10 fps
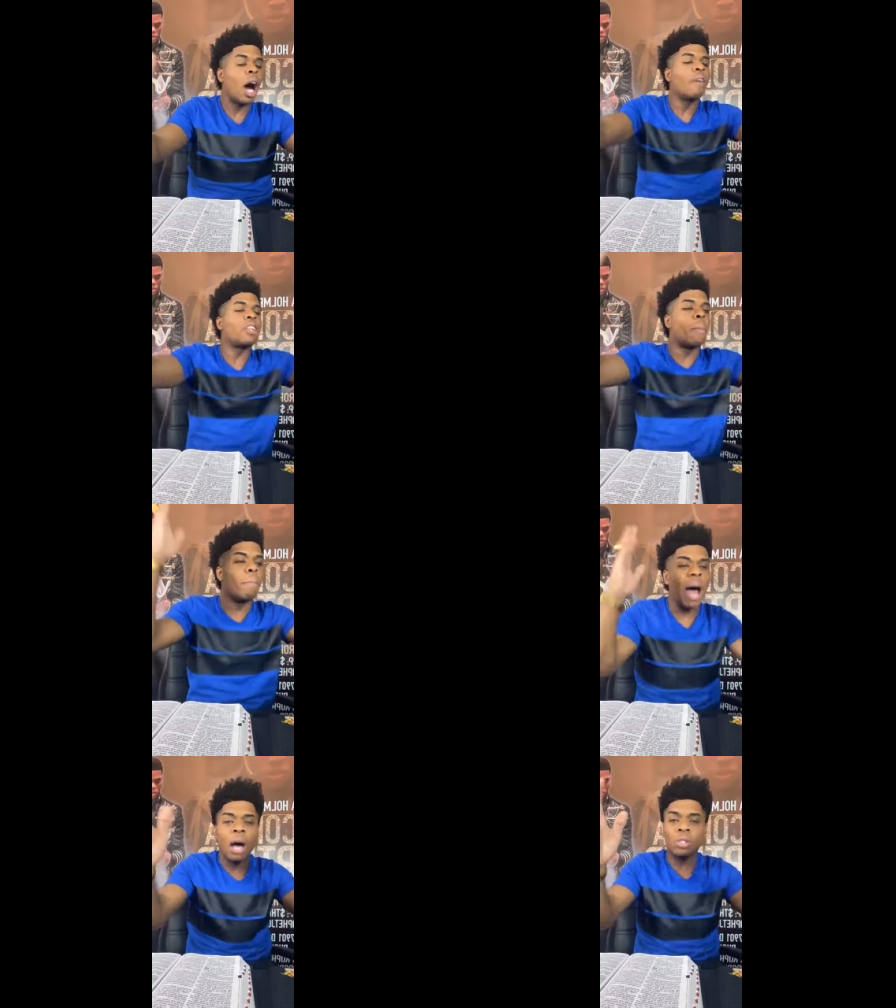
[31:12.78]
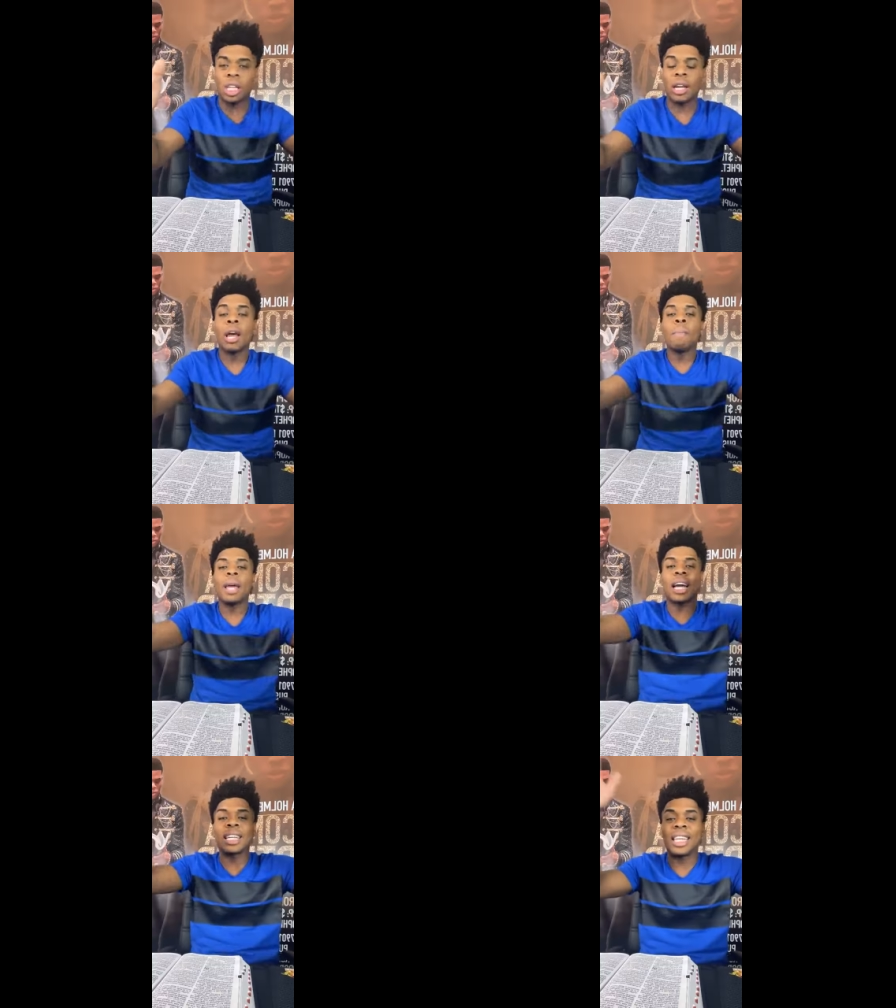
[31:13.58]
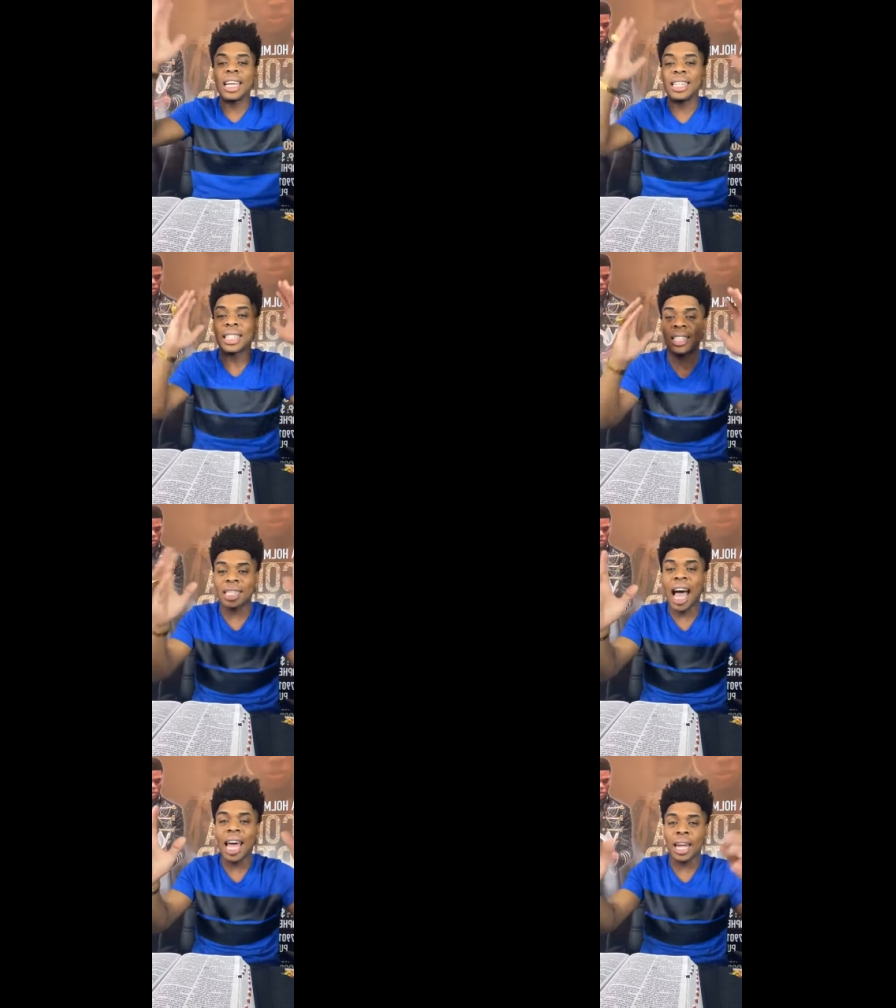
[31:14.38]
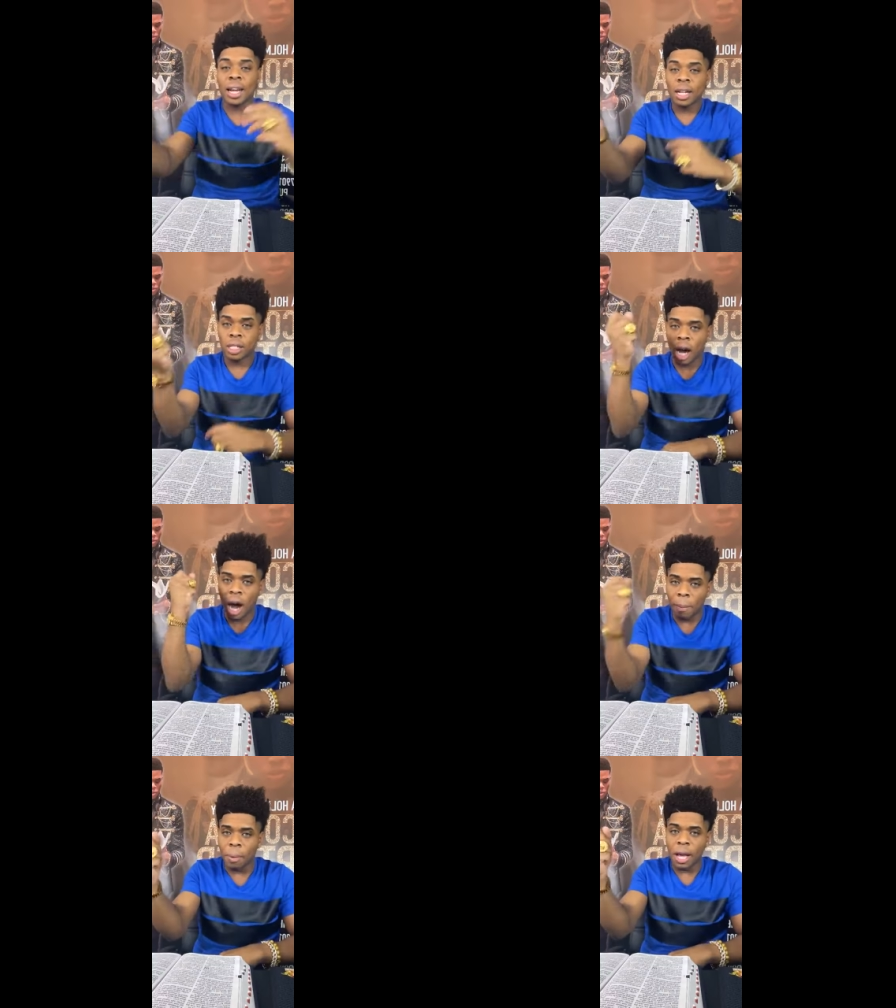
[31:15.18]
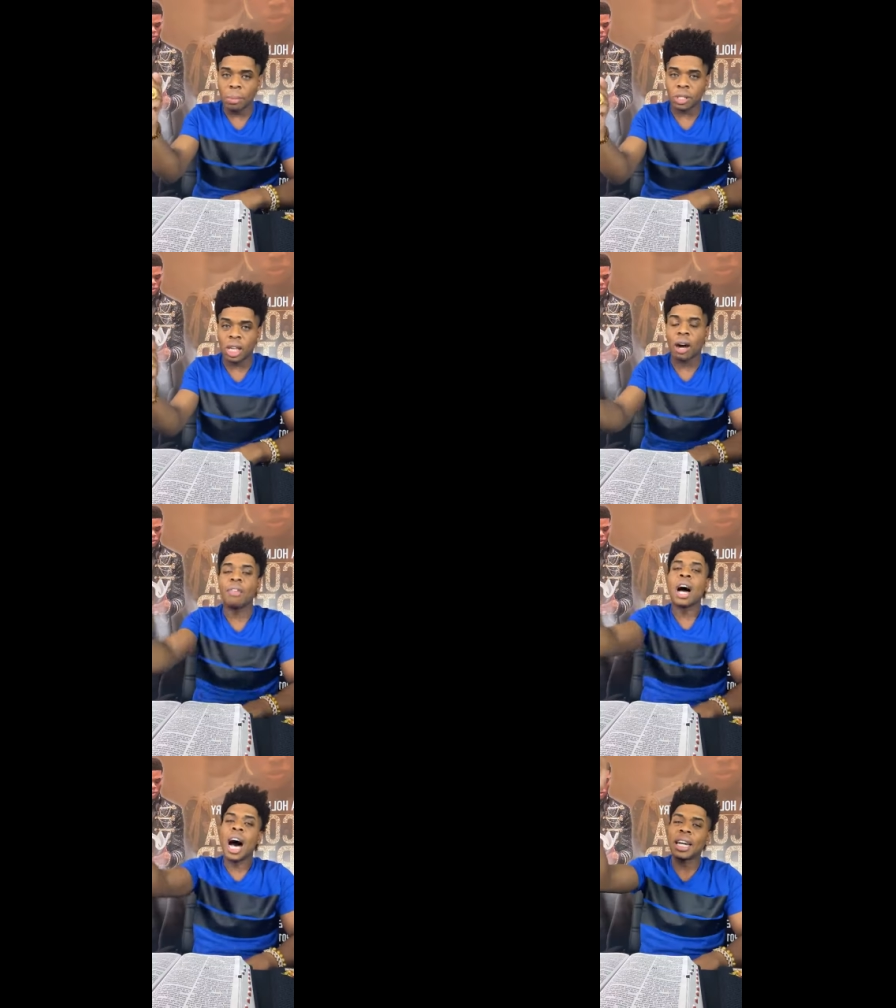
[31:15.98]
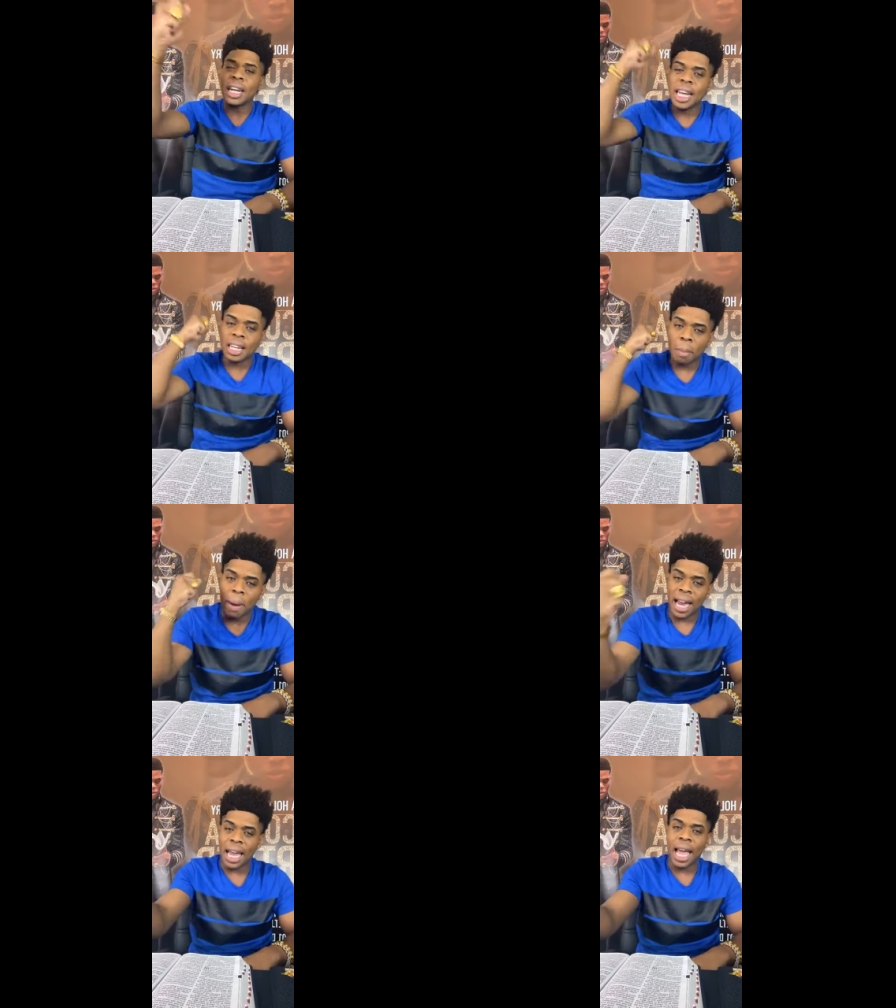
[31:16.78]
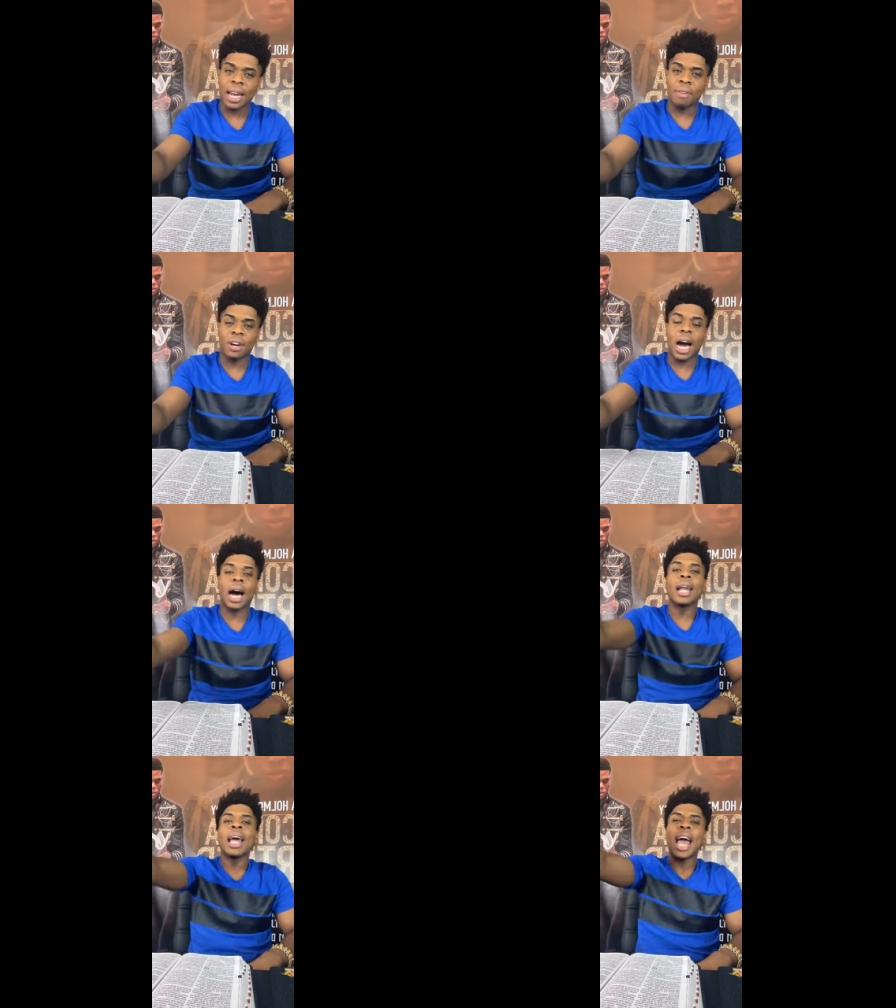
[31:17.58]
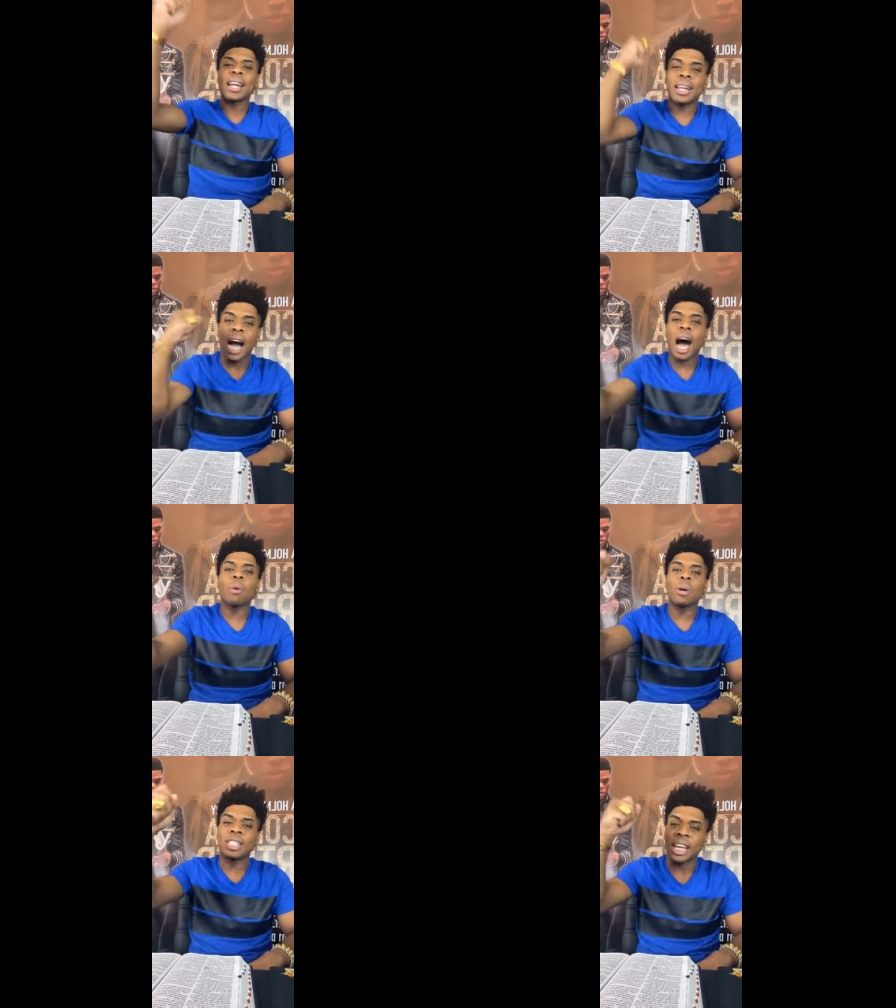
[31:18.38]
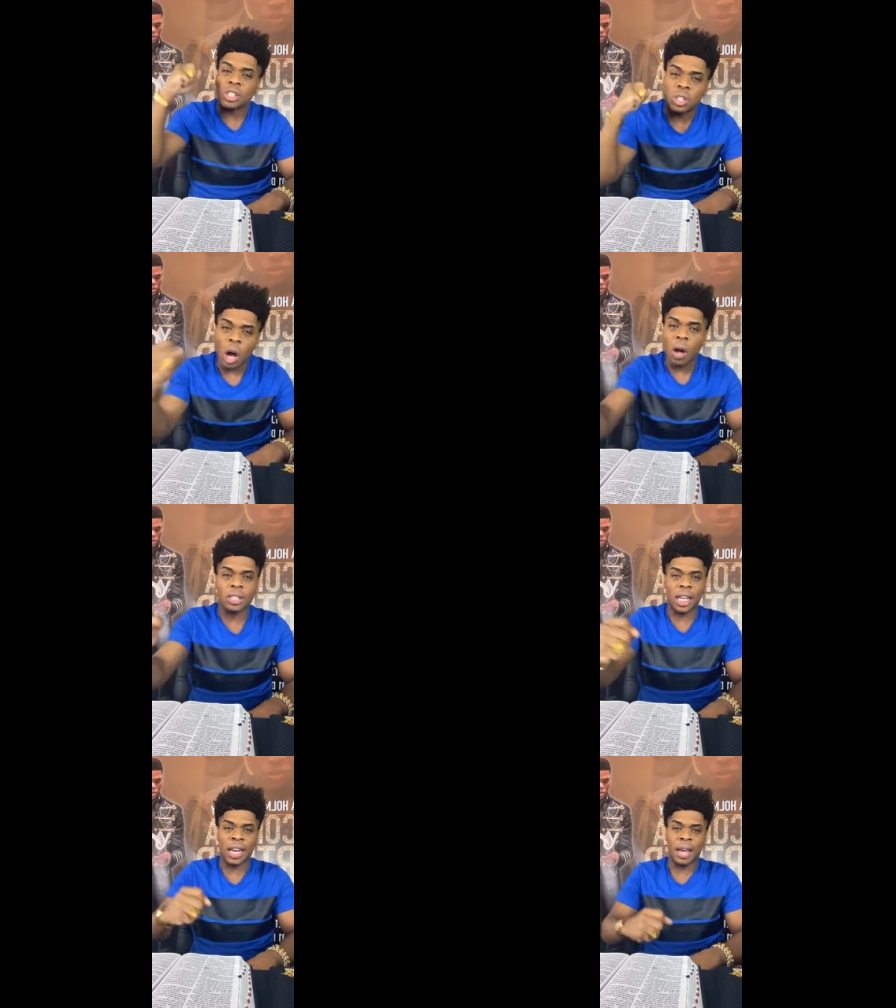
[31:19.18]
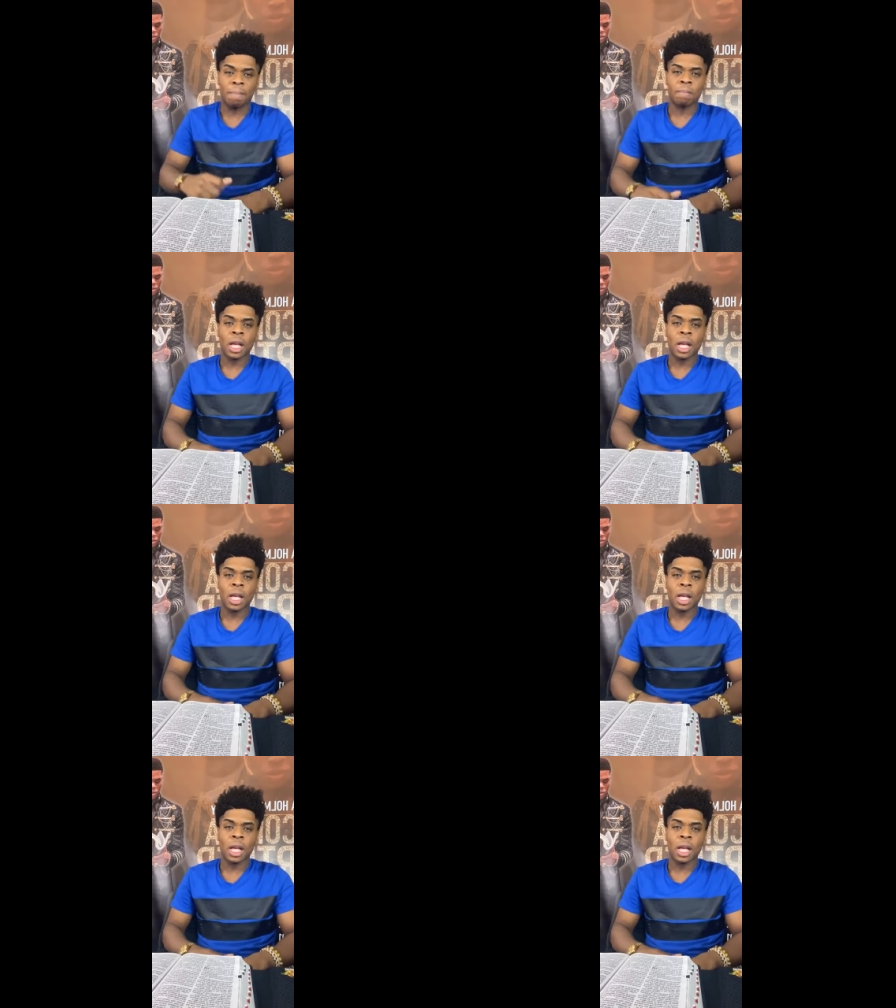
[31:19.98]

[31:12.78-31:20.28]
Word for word: of the mountain because he decided to humble himself underneath the mighty hand of God, and God was exalting him.